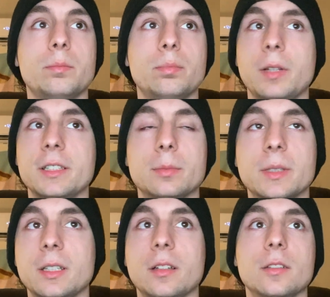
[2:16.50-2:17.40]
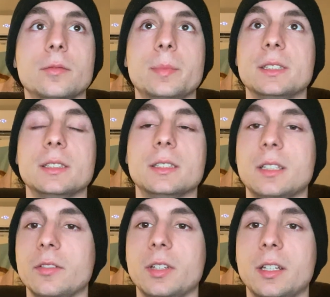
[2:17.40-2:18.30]
placement of businesses and
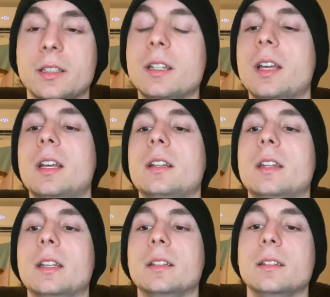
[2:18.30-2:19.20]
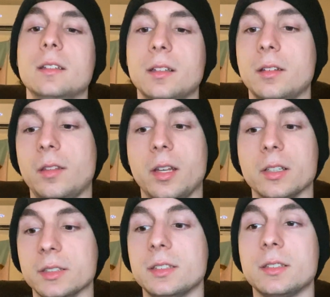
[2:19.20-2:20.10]
everything, then
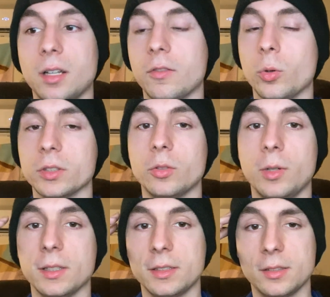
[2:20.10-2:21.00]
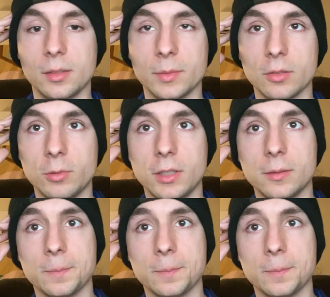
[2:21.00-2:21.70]
there's, of course, the wireless systems as well.